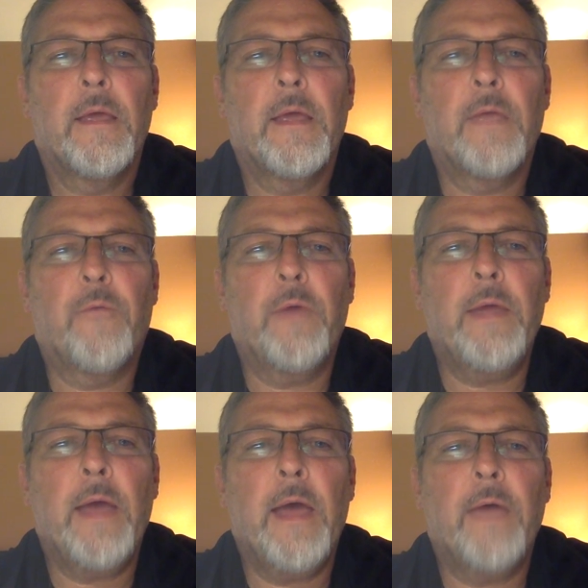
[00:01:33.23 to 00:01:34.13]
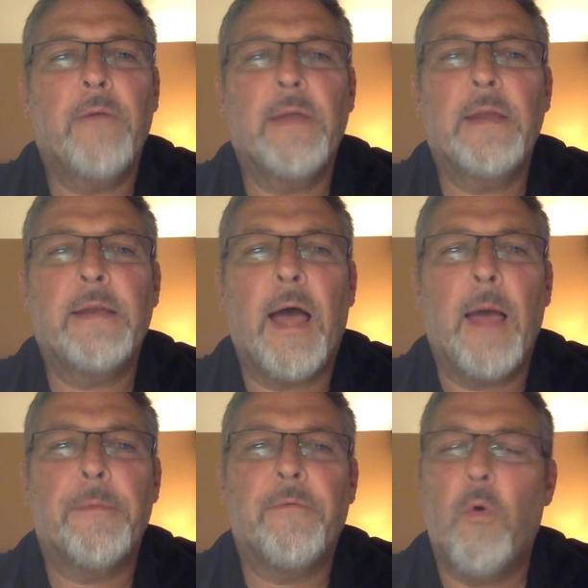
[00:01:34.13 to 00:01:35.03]
If we have any
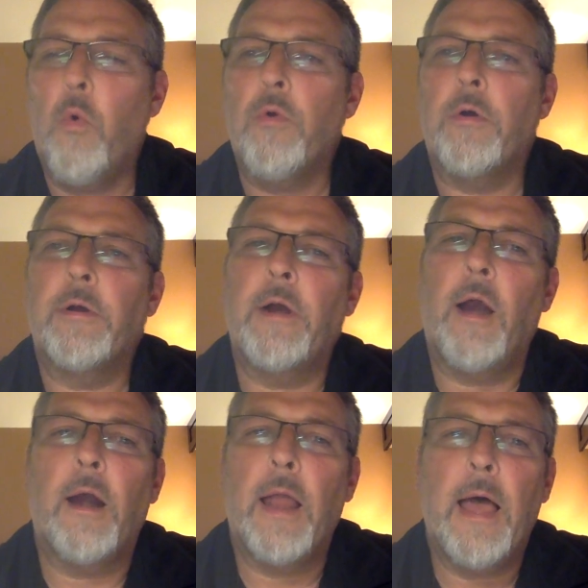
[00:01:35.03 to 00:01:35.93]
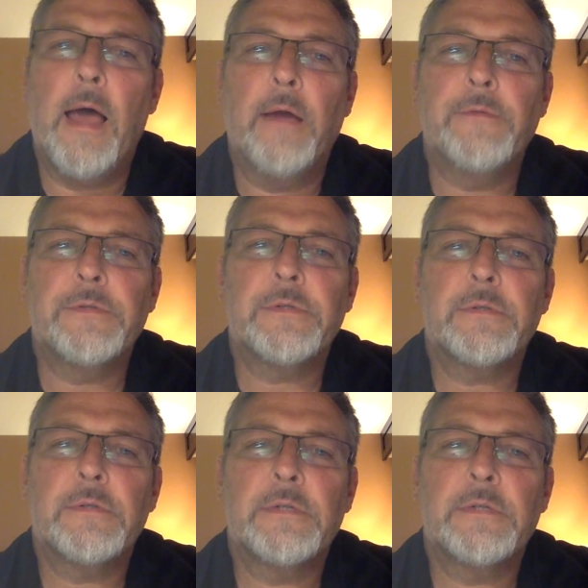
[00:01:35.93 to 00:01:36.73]
type of order in our lives,